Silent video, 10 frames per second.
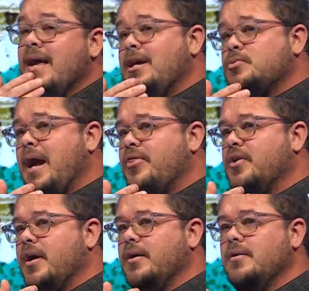Here's what I
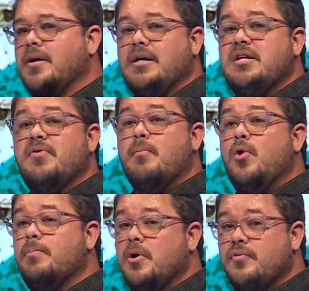thought it's even
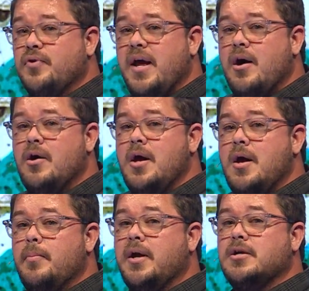more beautiful now
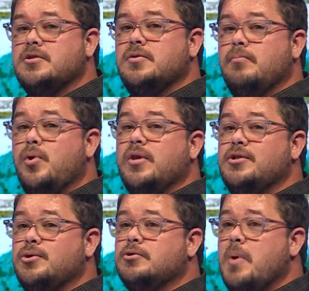because more
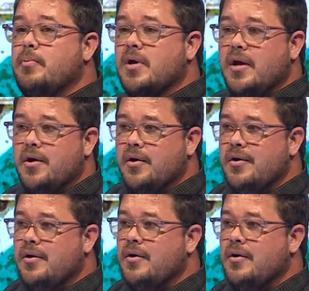than Jewish people can enter.